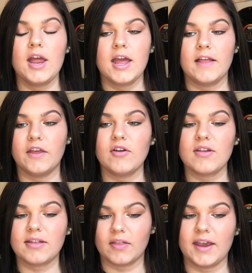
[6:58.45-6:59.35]
And there's
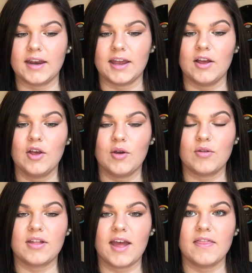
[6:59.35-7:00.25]
this lady who
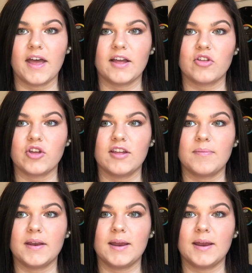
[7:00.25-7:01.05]
said that she's been